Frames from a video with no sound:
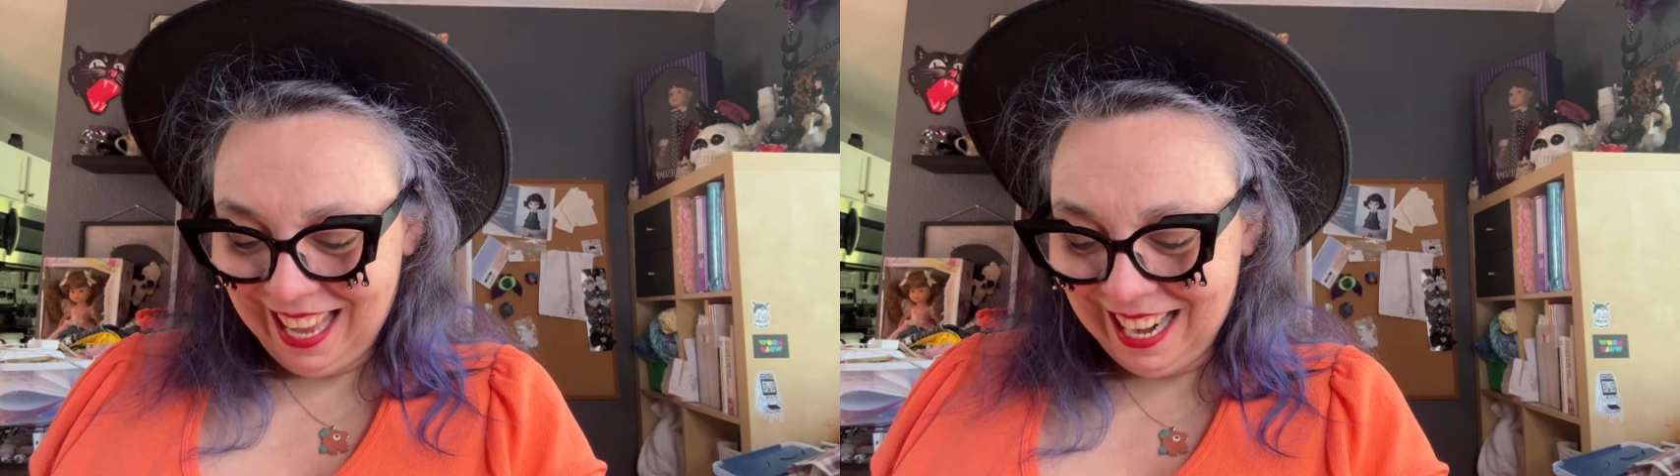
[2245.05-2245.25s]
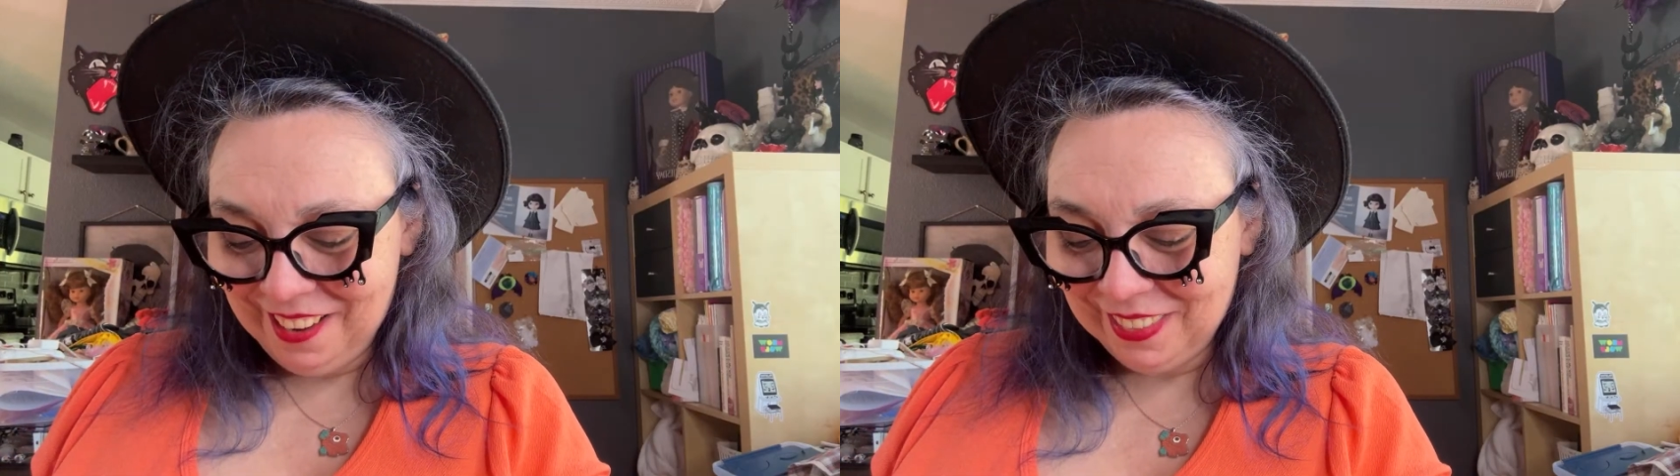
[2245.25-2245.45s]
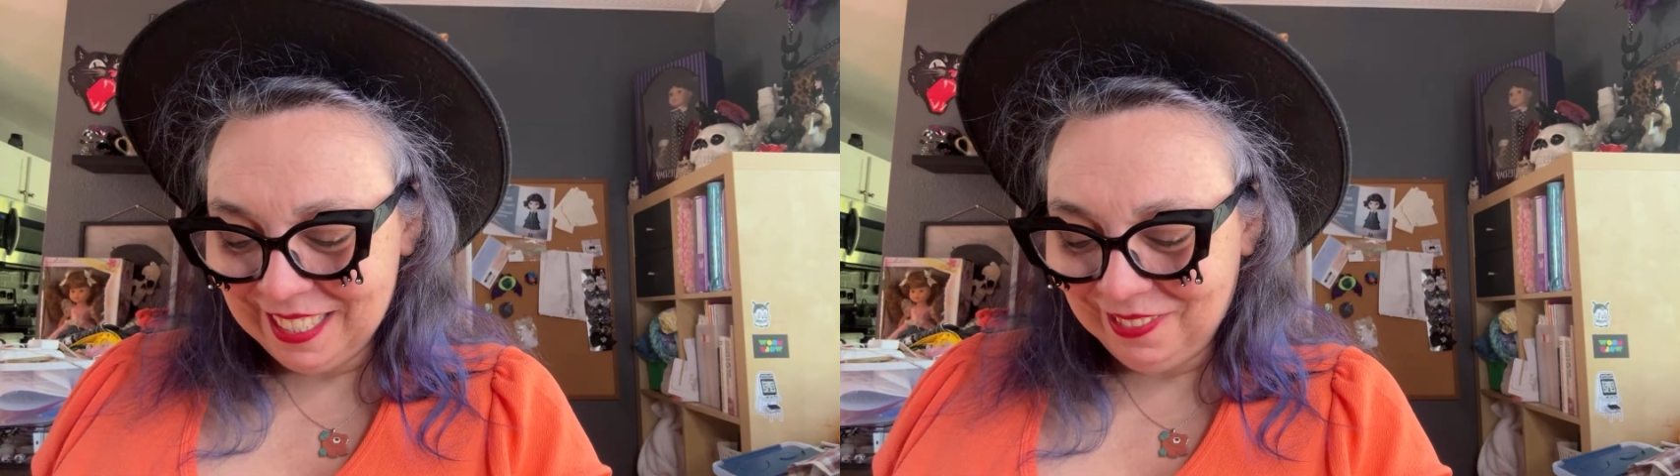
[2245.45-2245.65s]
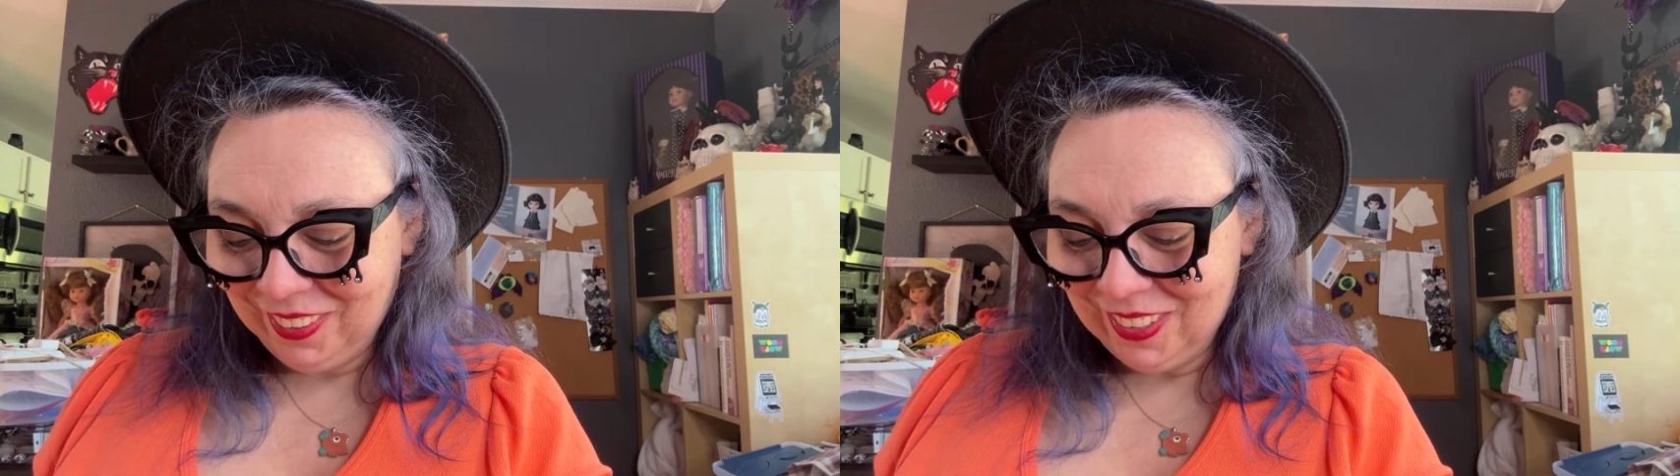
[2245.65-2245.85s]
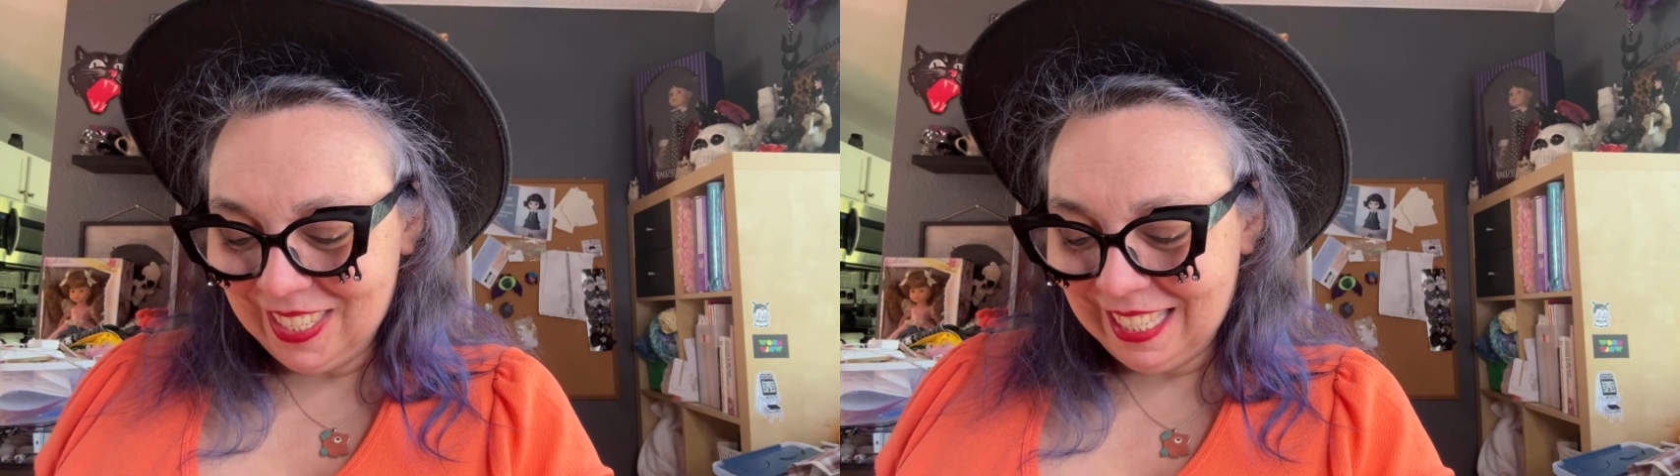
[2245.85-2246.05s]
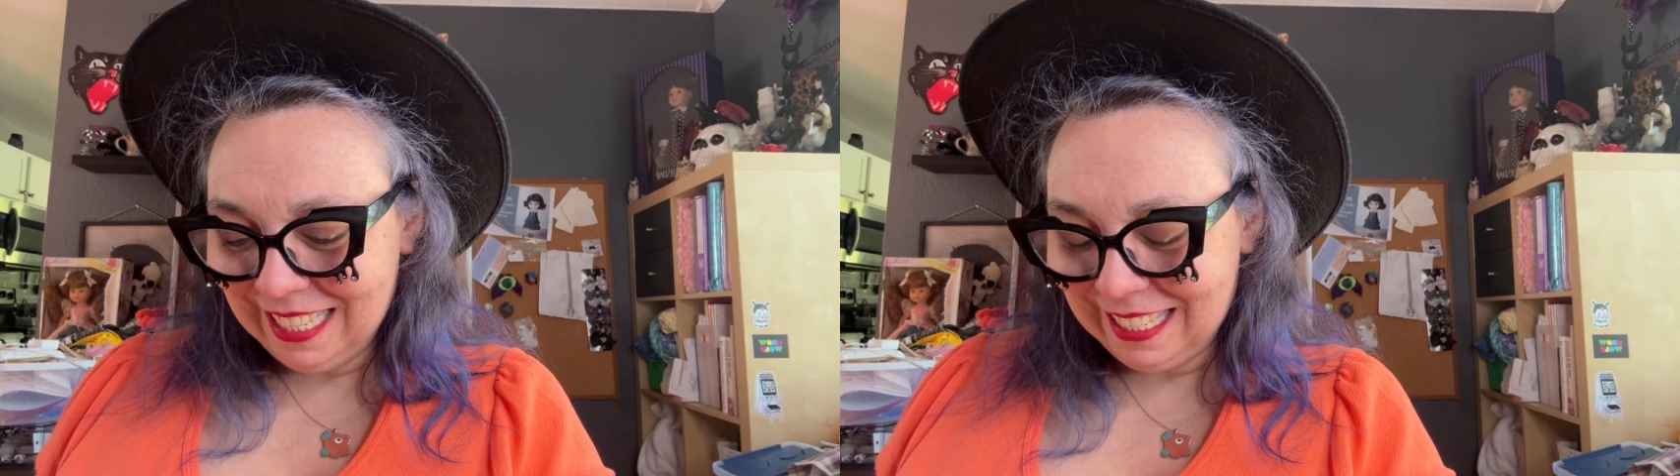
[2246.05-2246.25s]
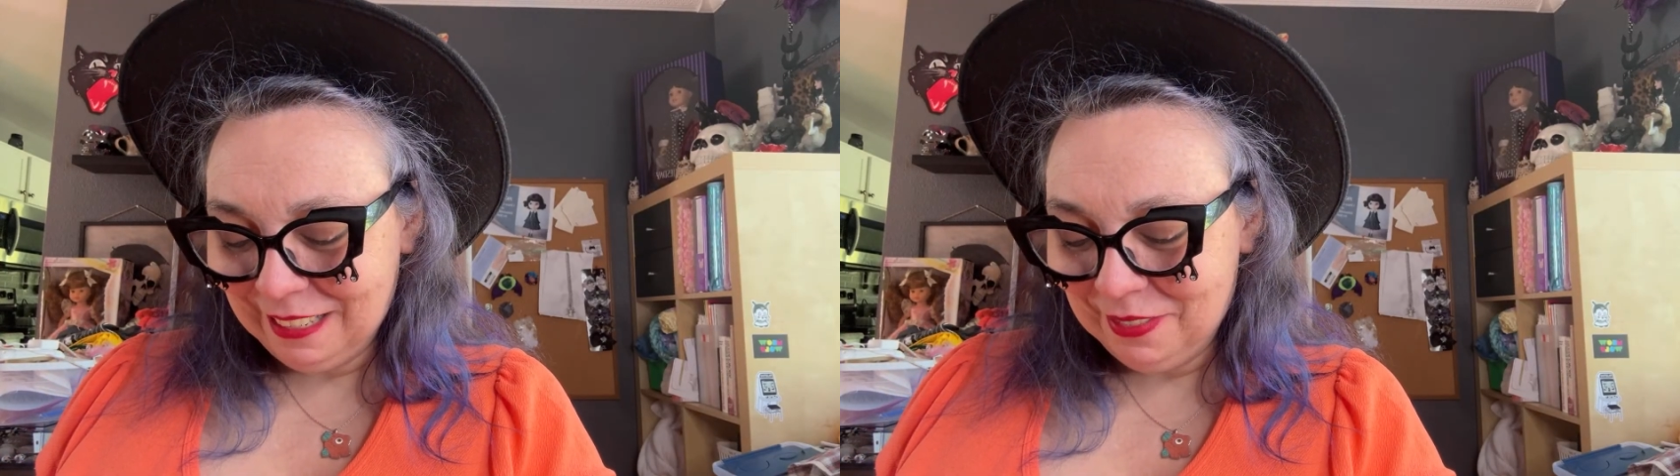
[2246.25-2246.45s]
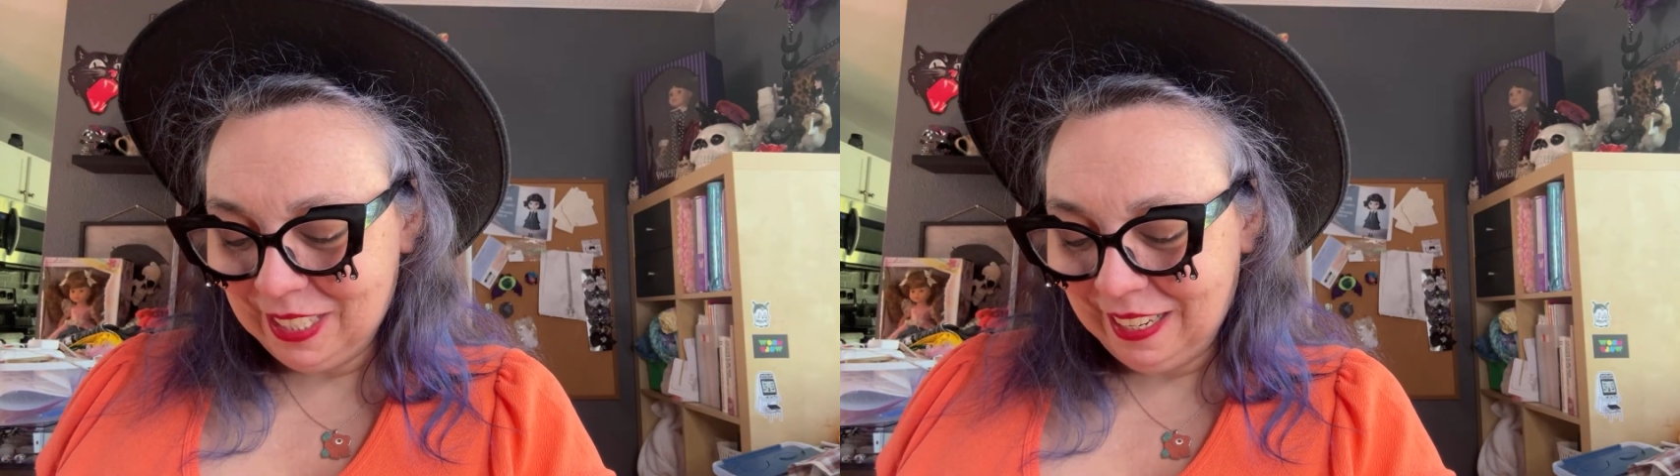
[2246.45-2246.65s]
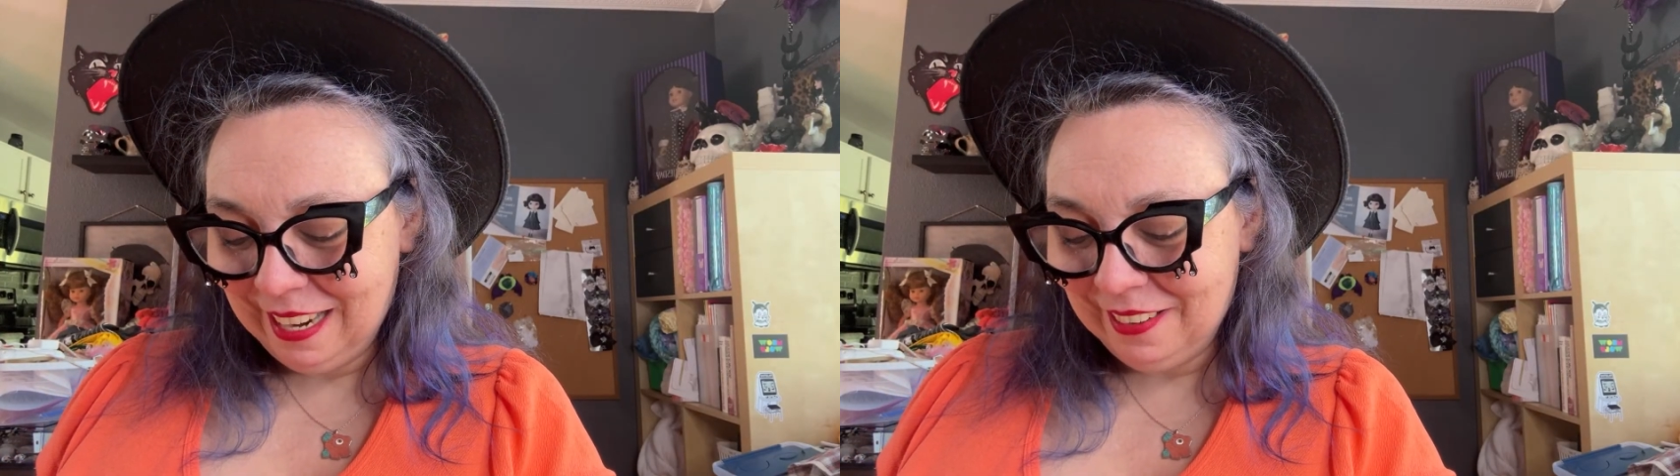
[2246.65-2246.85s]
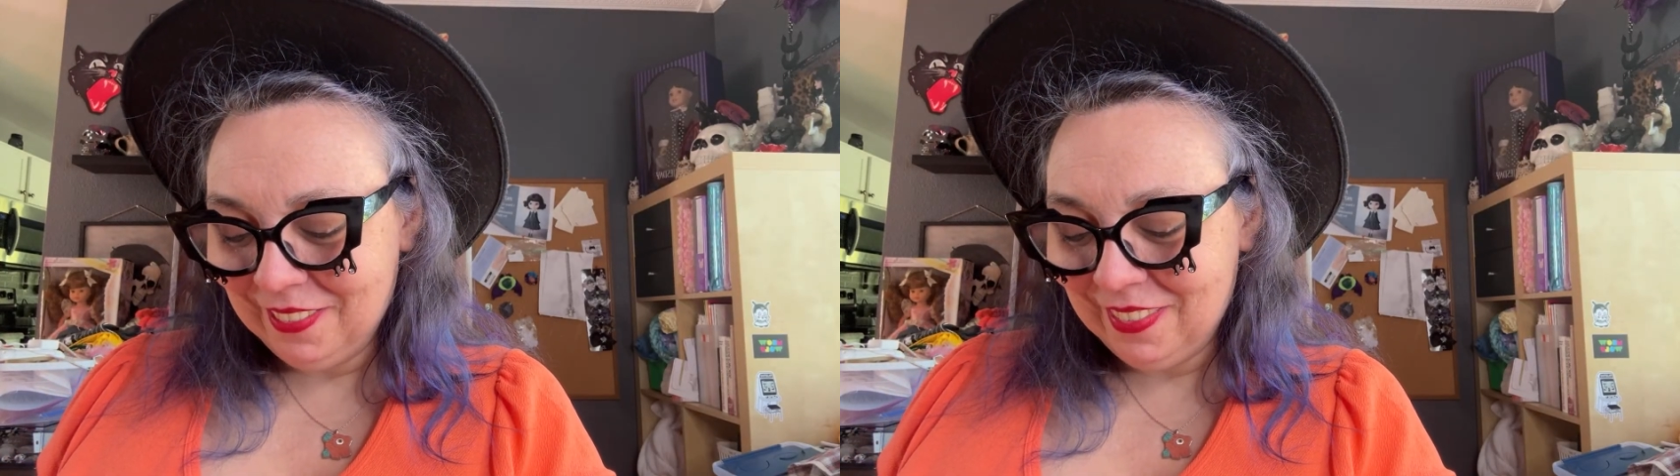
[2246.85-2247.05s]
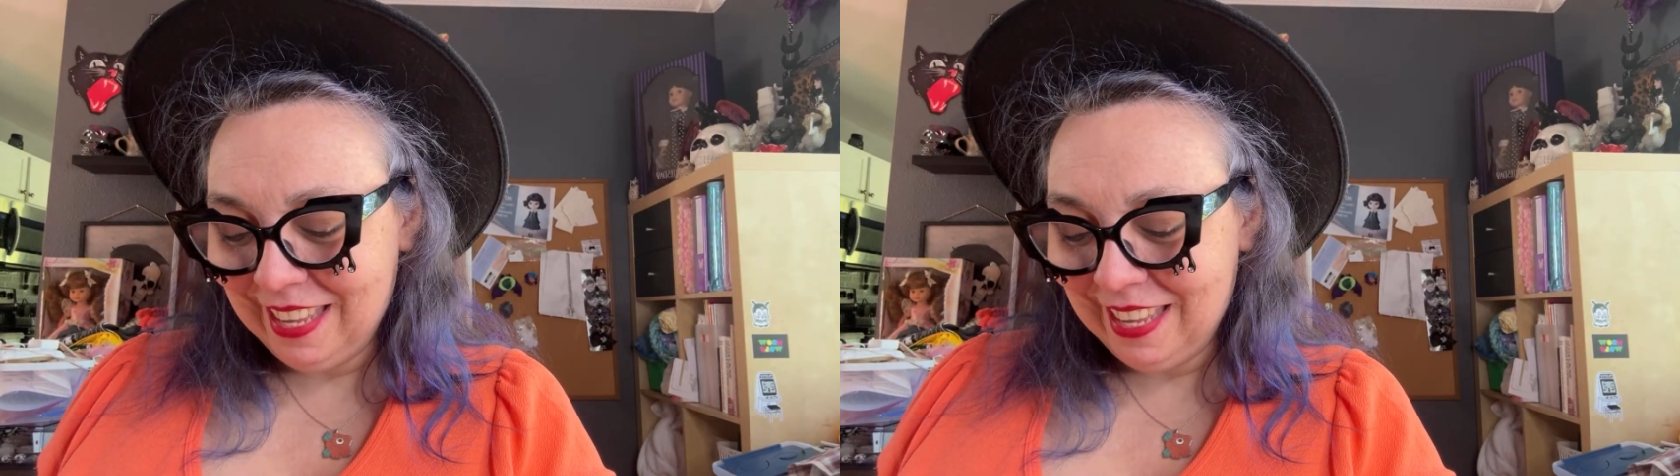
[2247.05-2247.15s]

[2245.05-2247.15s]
I have to post it sometime,